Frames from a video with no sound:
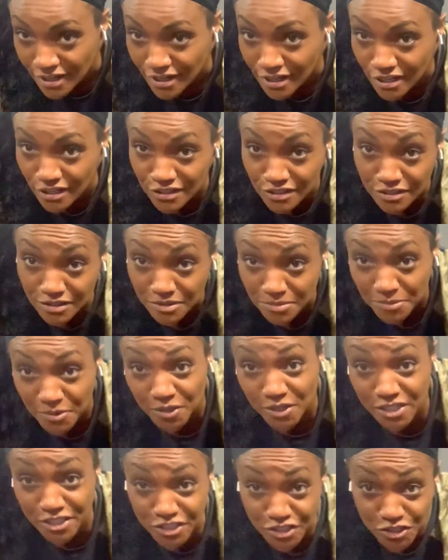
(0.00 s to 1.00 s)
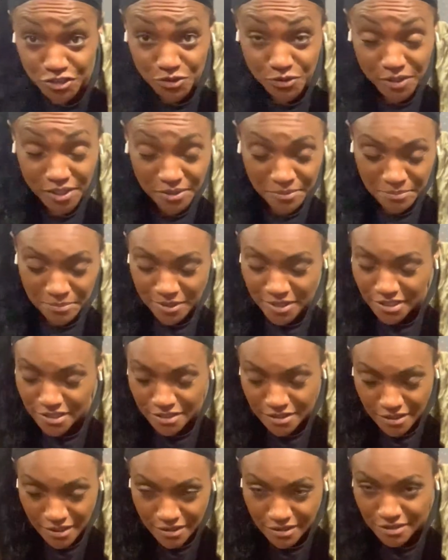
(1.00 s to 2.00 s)
a little more extreme, but
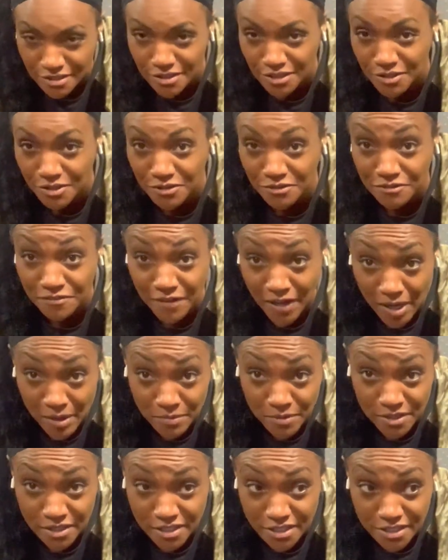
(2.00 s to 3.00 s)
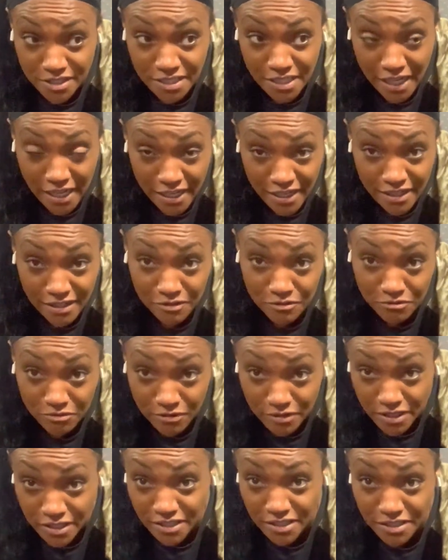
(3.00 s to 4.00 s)
it's also fabulous, and it
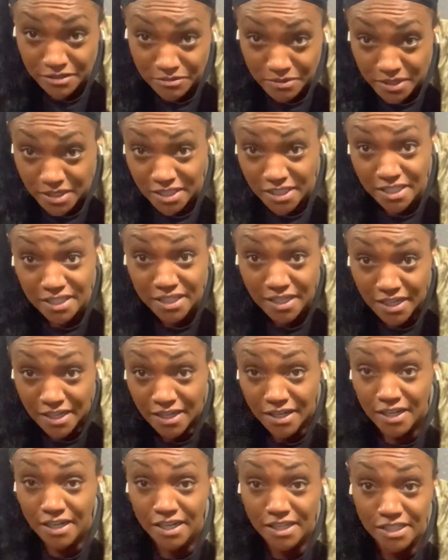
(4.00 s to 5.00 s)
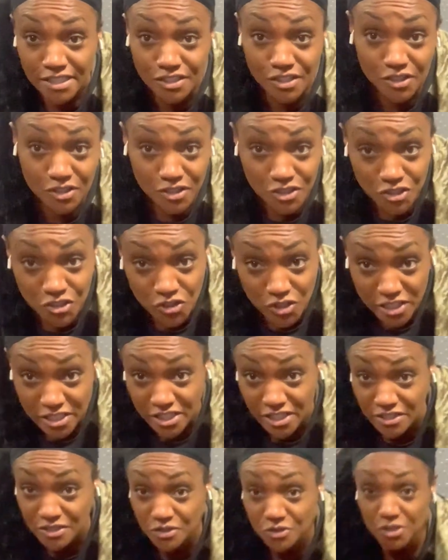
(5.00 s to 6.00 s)
really, really is going to stretch
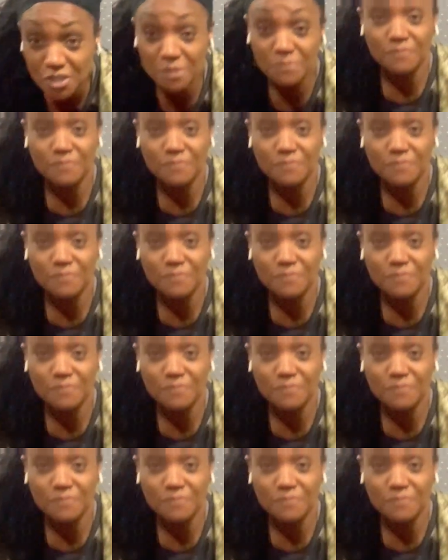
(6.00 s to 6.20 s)
out those hip